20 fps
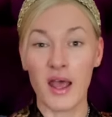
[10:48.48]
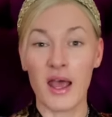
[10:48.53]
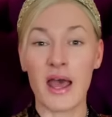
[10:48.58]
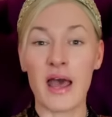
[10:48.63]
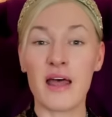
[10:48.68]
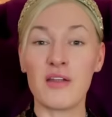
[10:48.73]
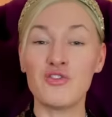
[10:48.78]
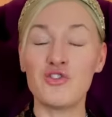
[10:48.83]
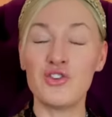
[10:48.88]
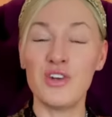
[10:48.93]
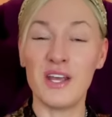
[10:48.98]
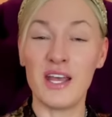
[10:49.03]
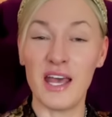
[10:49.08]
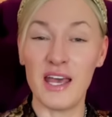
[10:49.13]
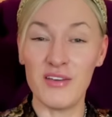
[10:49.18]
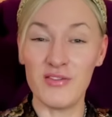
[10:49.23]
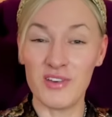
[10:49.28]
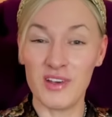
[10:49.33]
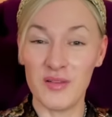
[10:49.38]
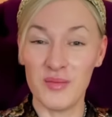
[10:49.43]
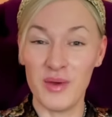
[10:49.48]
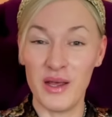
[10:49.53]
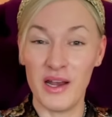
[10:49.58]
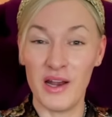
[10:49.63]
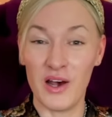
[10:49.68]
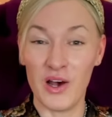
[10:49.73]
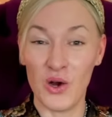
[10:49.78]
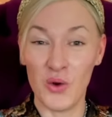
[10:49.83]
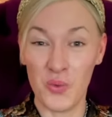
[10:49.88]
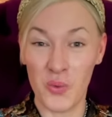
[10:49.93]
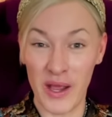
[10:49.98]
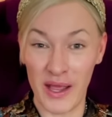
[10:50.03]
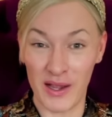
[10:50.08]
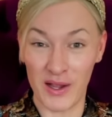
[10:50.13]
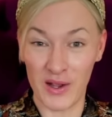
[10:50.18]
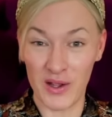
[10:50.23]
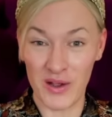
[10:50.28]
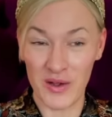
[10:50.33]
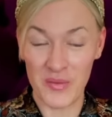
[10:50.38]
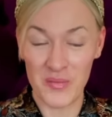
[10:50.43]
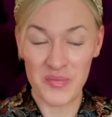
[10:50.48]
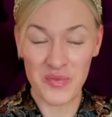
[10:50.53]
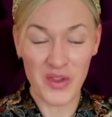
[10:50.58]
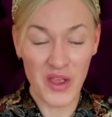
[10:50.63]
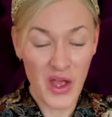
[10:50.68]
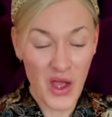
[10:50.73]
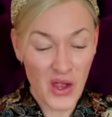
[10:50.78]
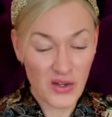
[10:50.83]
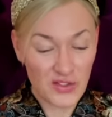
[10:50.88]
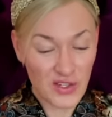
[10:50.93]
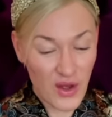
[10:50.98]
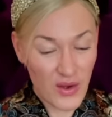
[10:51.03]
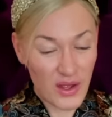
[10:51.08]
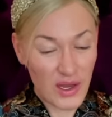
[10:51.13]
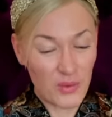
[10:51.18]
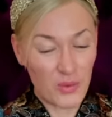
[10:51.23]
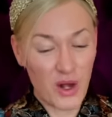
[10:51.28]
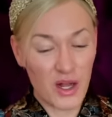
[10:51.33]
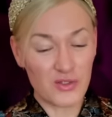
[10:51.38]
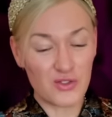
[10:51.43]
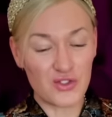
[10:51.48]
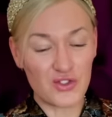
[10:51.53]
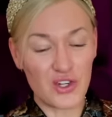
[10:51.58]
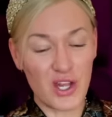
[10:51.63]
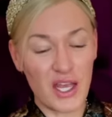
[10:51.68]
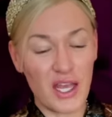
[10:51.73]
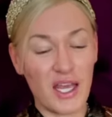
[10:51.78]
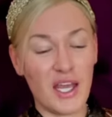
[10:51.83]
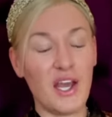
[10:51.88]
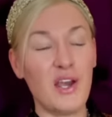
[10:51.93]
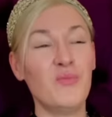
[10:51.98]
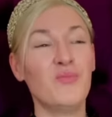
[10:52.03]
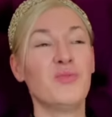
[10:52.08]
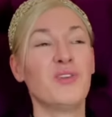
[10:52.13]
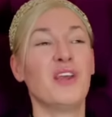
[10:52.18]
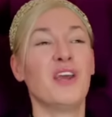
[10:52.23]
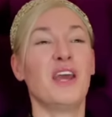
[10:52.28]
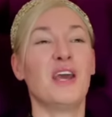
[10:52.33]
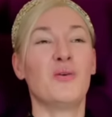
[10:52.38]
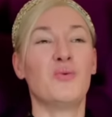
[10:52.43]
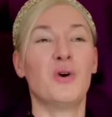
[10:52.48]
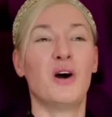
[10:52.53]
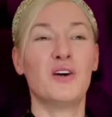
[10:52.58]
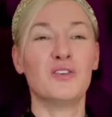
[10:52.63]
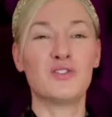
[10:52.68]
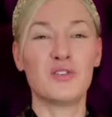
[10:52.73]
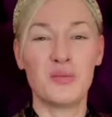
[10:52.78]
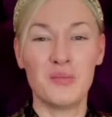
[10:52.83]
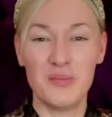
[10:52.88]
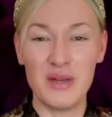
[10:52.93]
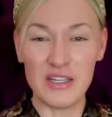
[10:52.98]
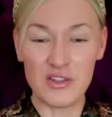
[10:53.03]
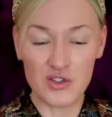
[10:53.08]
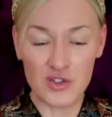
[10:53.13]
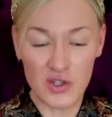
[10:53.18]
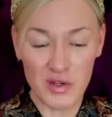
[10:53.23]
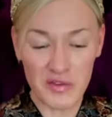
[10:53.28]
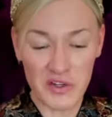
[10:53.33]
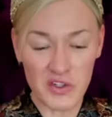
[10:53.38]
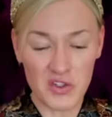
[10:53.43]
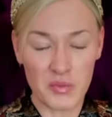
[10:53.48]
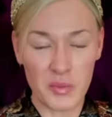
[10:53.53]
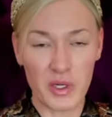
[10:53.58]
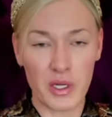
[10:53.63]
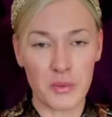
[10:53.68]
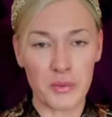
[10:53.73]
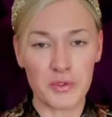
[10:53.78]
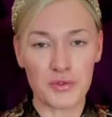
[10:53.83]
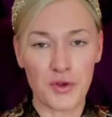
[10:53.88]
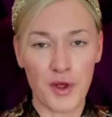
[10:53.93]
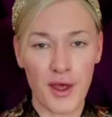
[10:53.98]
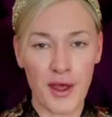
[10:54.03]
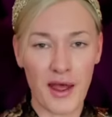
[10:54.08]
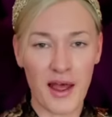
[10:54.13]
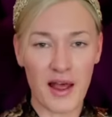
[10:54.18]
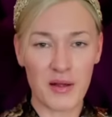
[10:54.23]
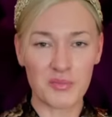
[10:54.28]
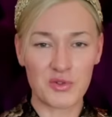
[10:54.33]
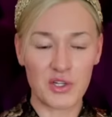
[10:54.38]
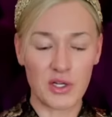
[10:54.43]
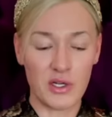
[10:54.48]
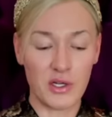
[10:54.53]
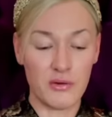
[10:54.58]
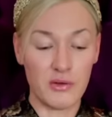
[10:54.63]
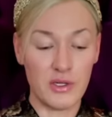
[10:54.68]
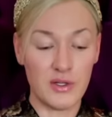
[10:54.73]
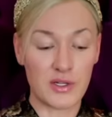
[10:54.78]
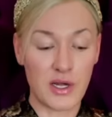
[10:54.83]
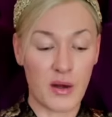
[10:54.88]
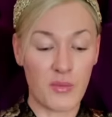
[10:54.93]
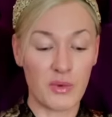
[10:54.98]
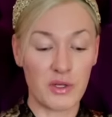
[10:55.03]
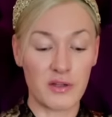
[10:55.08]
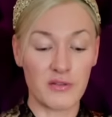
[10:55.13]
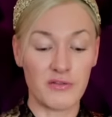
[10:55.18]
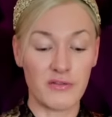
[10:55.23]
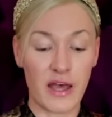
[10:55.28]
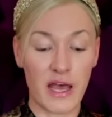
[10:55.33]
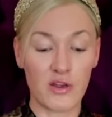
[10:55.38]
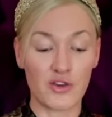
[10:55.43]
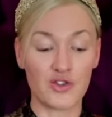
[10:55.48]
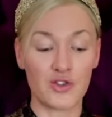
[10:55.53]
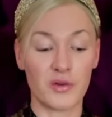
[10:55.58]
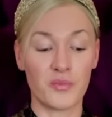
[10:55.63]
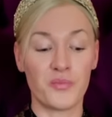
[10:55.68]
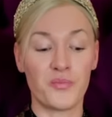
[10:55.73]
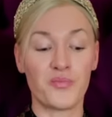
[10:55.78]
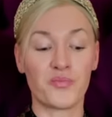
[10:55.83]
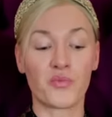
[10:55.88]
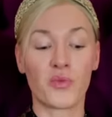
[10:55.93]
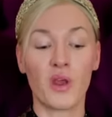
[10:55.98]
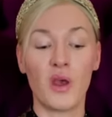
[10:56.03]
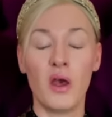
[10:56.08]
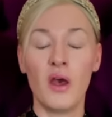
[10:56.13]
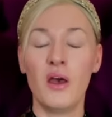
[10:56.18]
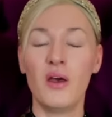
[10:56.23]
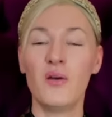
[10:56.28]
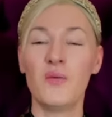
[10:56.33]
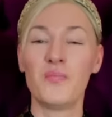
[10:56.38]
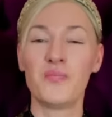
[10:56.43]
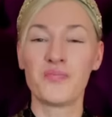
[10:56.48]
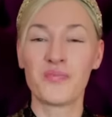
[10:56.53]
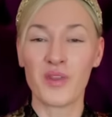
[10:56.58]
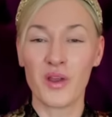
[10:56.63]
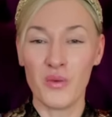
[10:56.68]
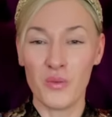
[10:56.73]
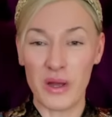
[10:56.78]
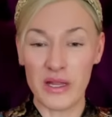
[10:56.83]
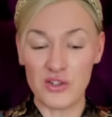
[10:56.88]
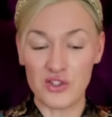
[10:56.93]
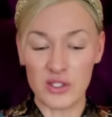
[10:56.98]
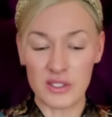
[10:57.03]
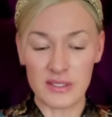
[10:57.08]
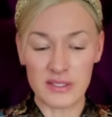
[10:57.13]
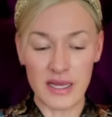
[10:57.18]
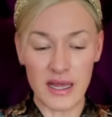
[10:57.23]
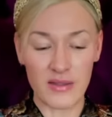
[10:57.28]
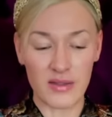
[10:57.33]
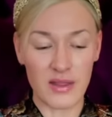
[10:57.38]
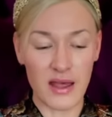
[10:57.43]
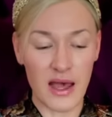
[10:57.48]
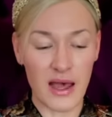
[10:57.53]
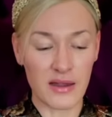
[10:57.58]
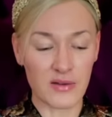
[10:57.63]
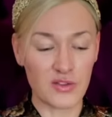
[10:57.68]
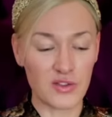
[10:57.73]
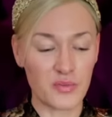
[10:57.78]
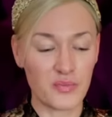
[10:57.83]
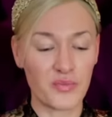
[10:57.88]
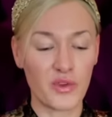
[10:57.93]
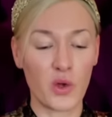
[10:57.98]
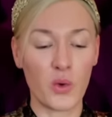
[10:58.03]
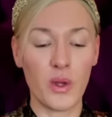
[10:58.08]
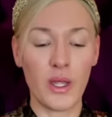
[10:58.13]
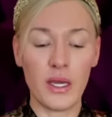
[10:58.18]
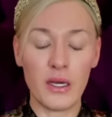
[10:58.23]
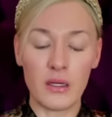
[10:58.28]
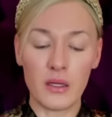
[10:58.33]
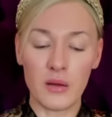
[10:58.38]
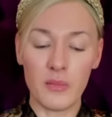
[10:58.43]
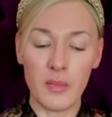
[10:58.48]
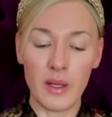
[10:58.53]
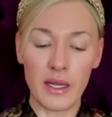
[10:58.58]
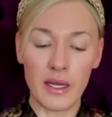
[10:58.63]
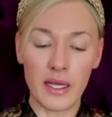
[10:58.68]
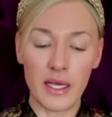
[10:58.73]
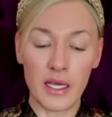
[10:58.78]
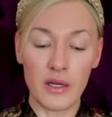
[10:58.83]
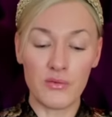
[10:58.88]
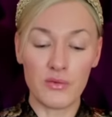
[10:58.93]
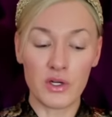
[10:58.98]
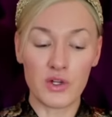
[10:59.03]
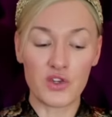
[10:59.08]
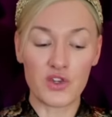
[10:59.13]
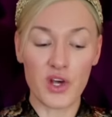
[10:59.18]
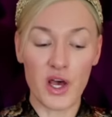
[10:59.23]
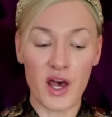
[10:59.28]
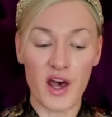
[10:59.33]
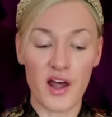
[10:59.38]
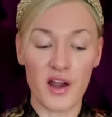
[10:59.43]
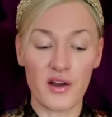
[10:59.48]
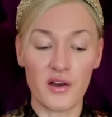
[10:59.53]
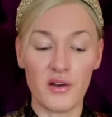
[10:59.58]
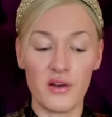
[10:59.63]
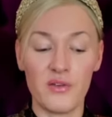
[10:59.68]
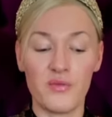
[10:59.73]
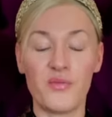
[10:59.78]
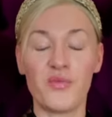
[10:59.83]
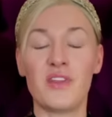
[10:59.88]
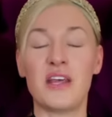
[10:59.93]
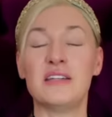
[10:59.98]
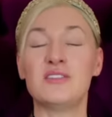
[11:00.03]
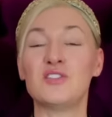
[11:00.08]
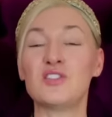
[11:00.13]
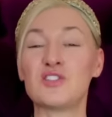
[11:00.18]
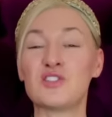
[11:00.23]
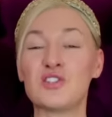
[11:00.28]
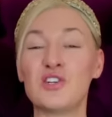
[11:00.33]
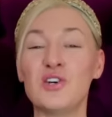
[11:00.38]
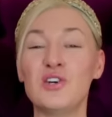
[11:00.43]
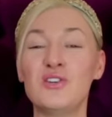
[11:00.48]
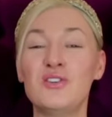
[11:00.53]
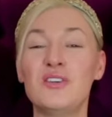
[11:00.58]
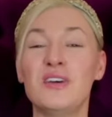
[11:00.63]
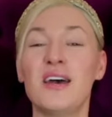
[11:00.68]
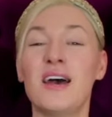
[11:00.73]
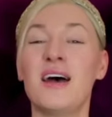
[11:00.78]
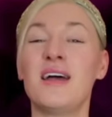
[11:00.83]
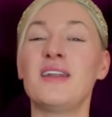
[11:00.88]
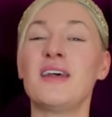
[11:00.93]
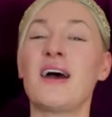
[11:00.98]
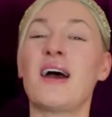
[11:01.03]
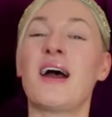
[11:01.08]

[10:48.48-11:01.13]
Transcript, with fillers: and she gave Camilla a wink so it was cheeky, it was mischievous, but it was absolutely done with affection. When she said that, Queen Camilla in return then stood and